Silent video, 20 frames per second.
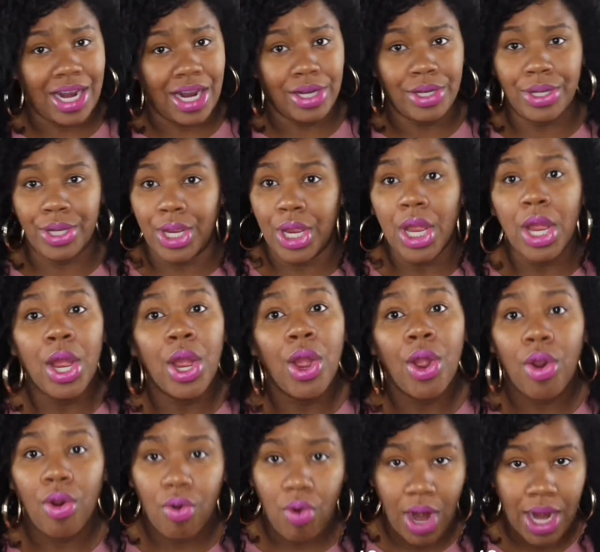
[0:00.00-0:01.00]
that I look
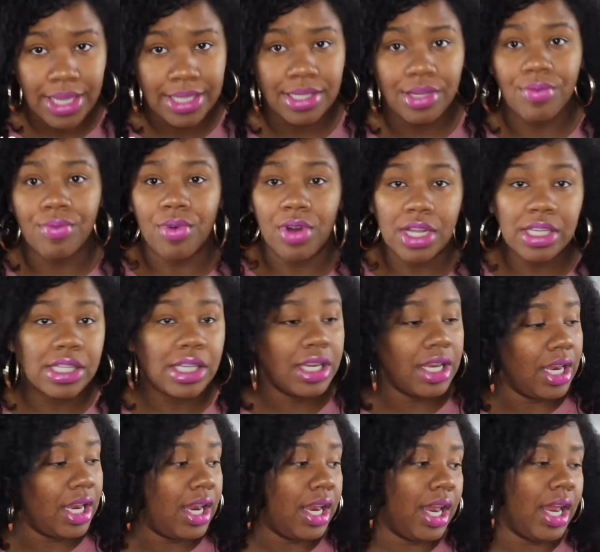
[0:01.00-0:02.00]
crazy once
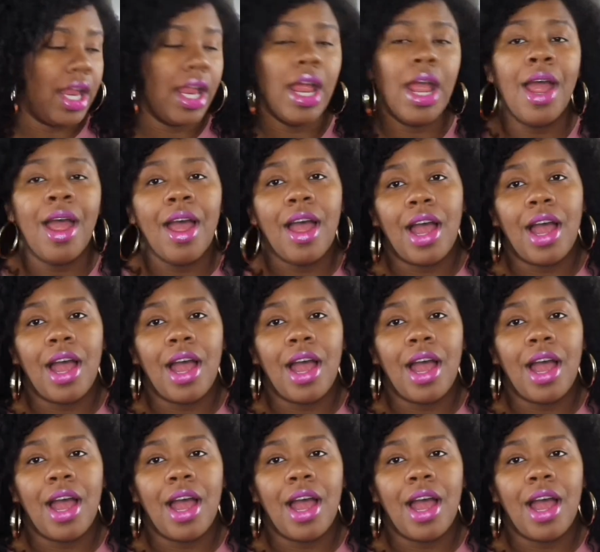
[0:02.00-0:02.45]
again.